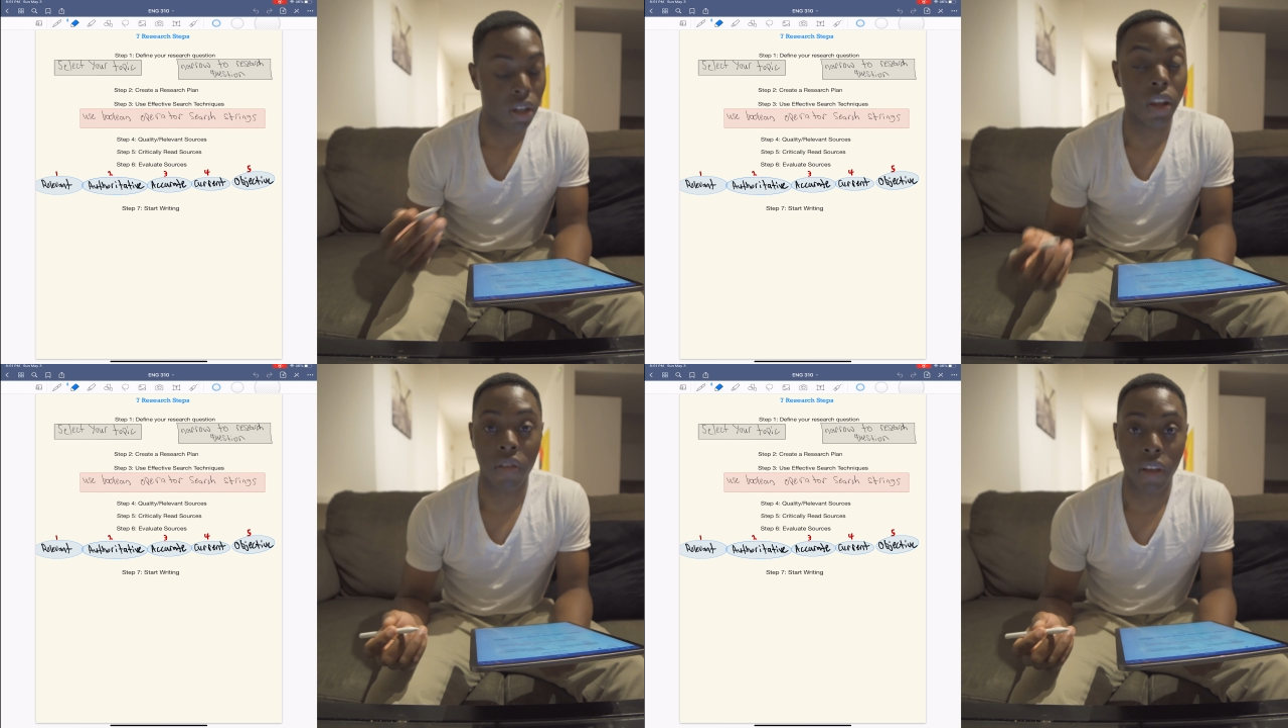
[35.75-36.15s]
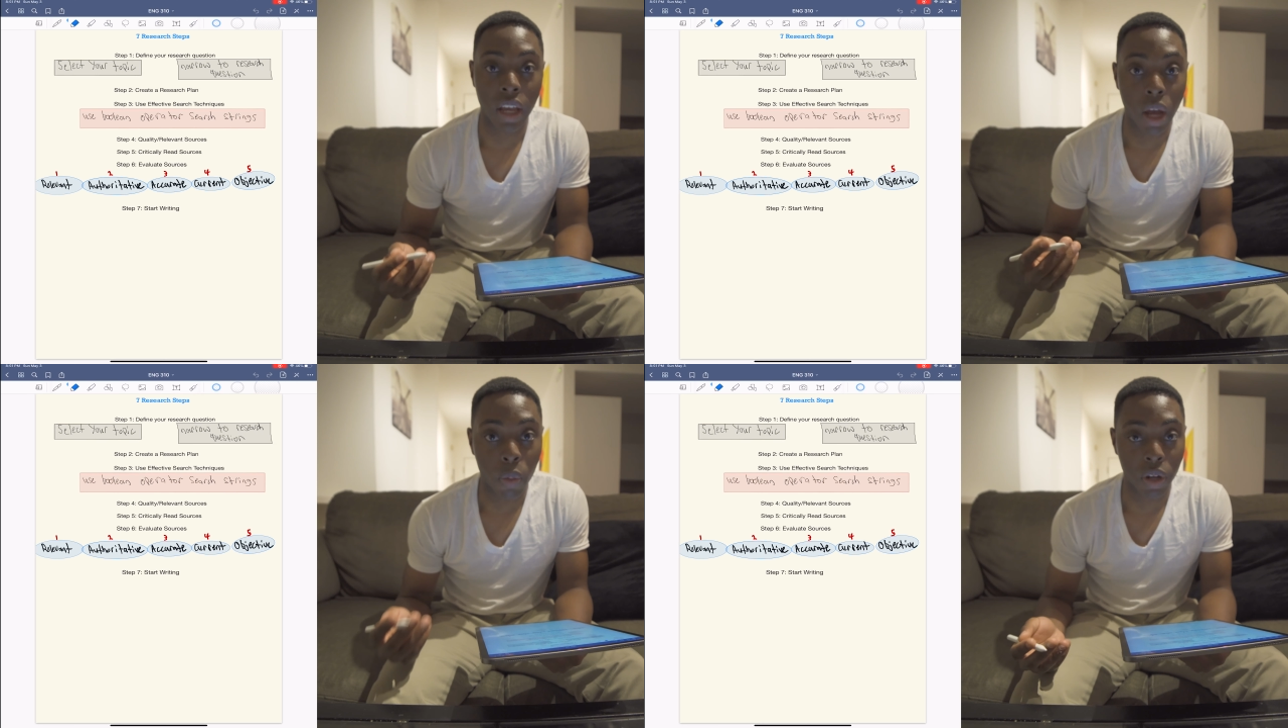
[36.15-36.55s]
Let's
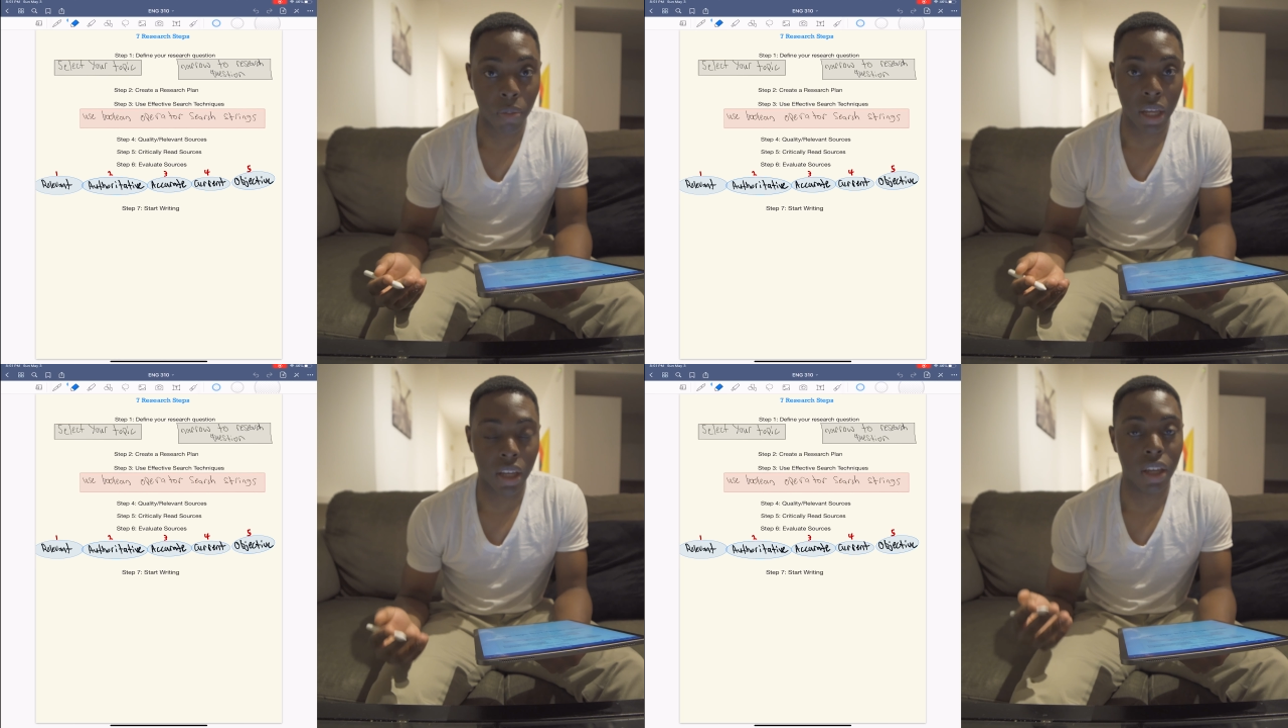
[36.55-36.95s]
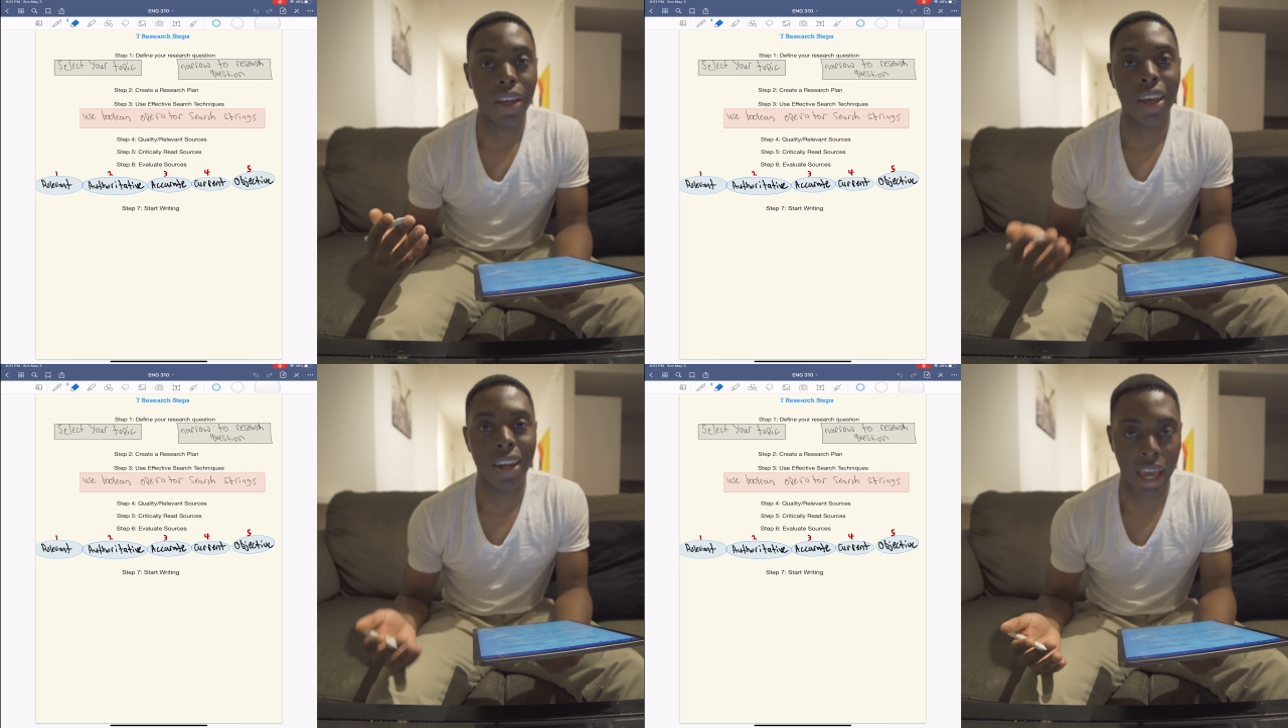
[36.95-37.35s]
say I want to make
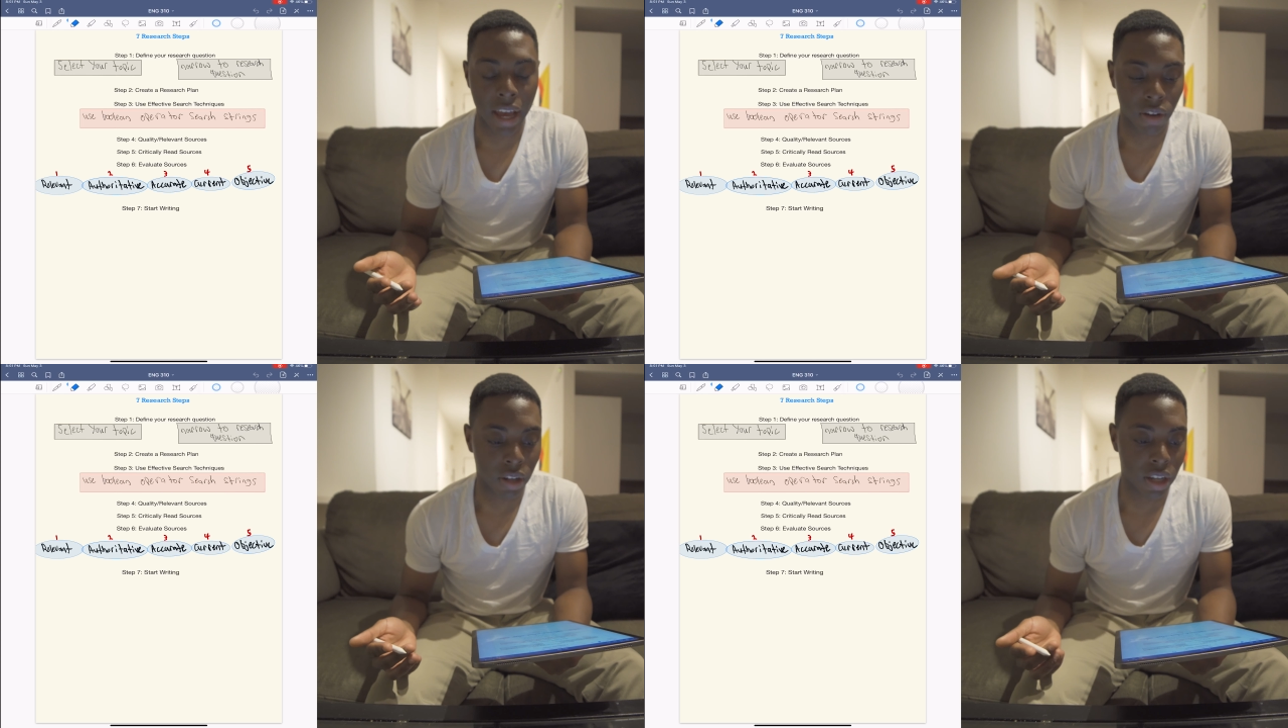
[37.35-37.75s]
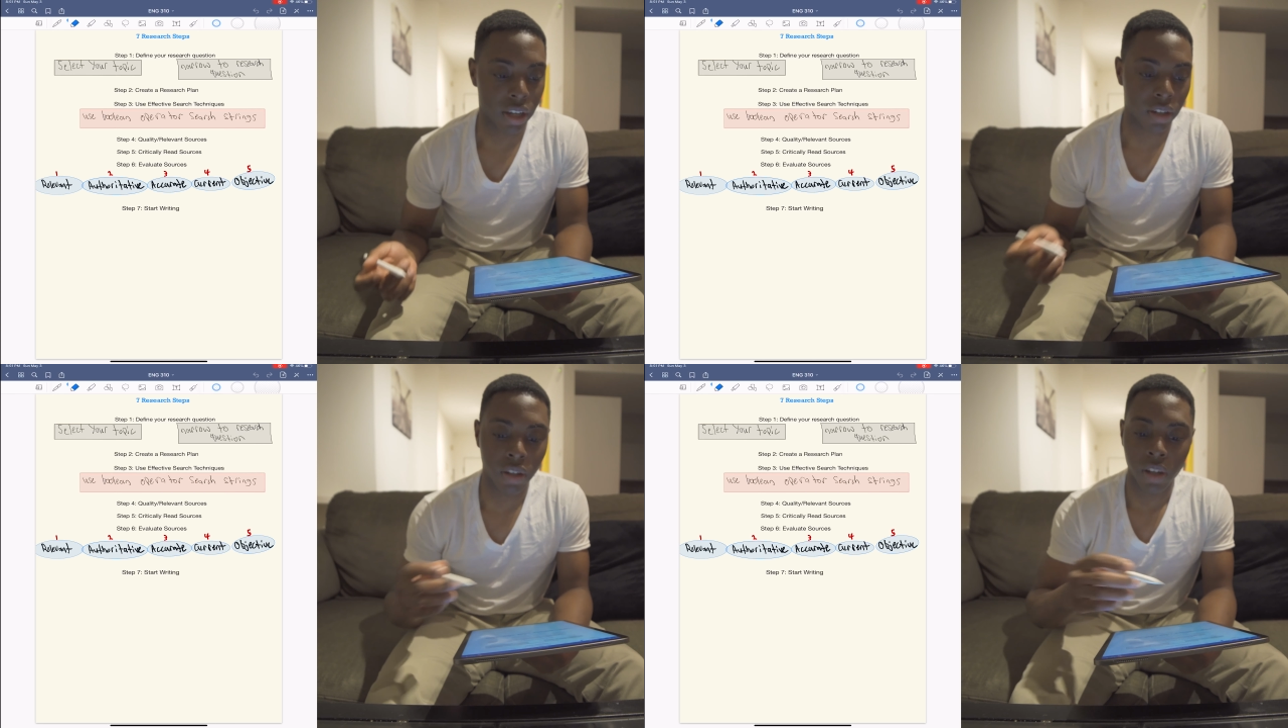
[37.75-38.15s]
an
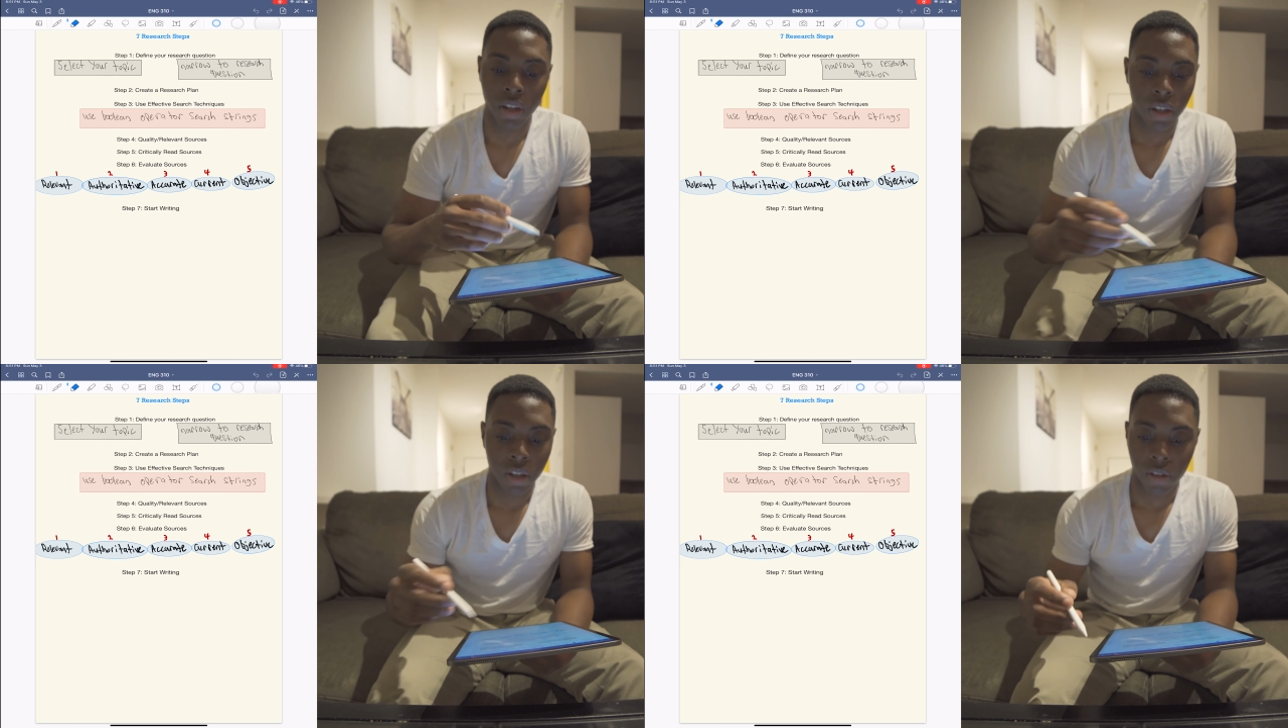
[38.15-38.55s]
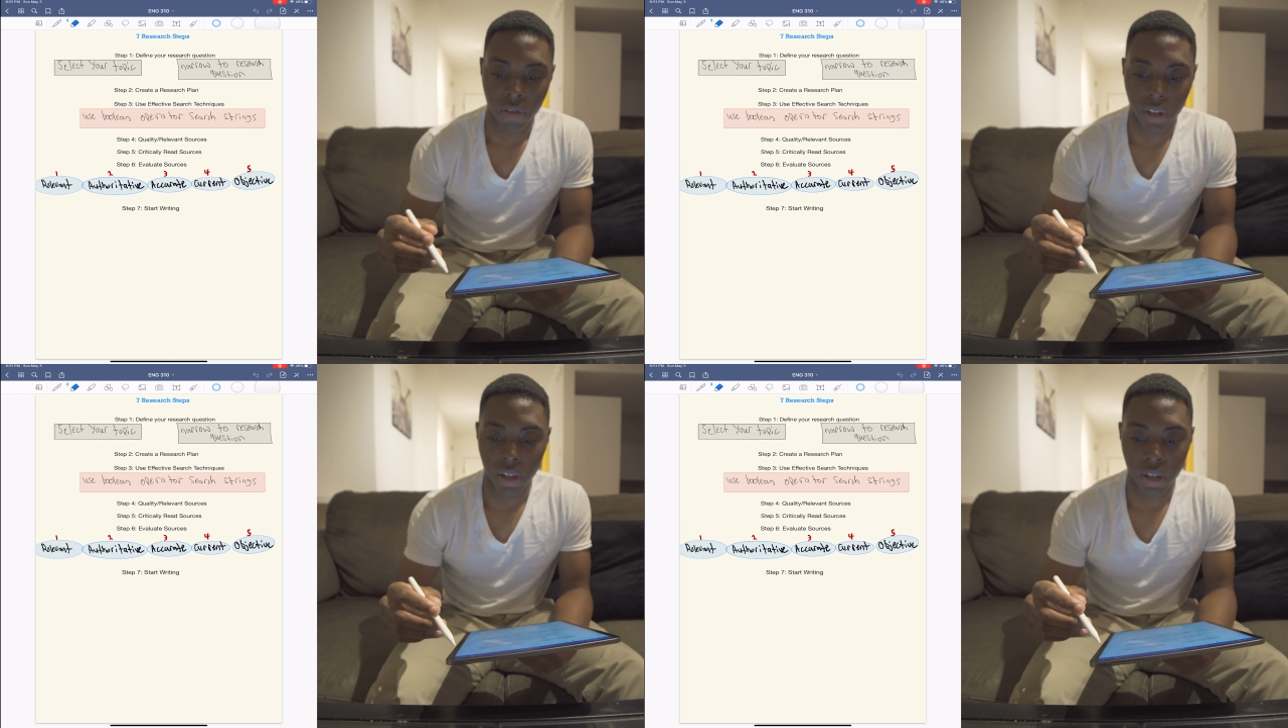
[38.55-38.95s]
outline,
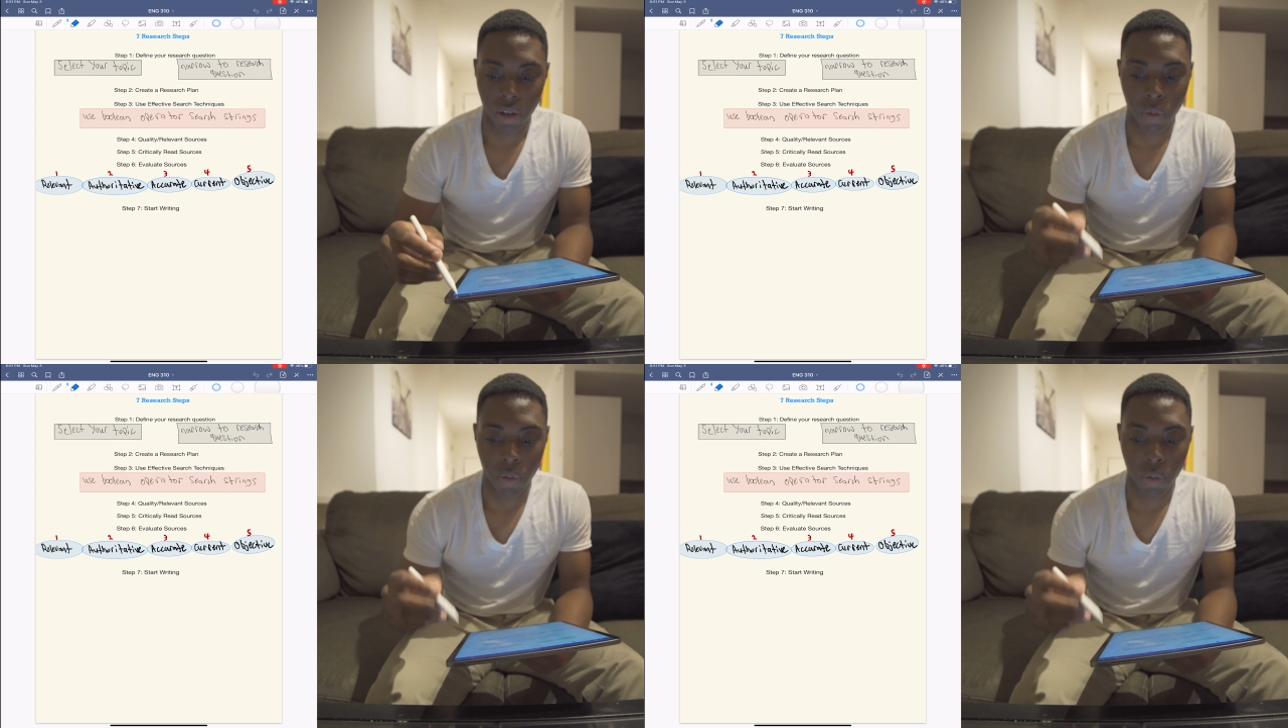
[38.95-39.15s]
right?